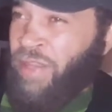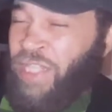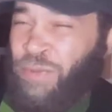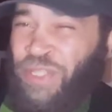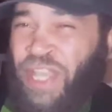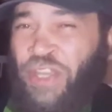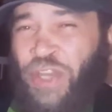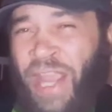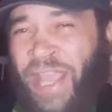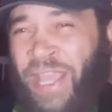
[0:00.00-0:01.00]
That's where you get
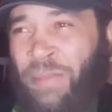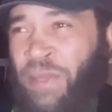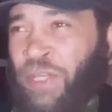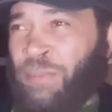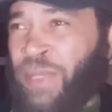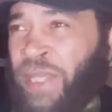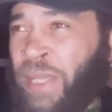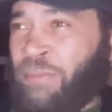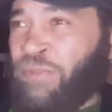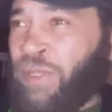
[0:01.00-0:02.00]
your AM and your
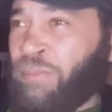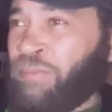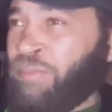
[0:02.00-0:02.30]
PM from.